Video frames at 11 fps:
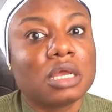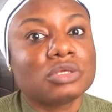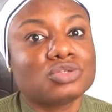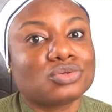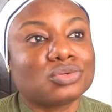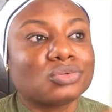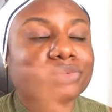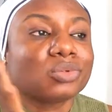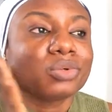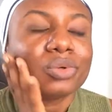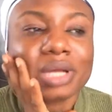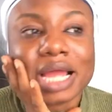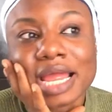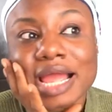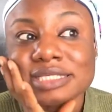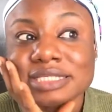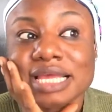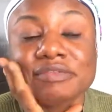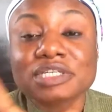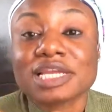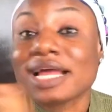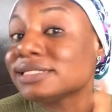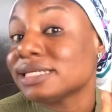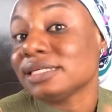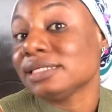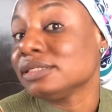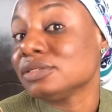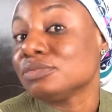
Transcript: So I asked her if she has anything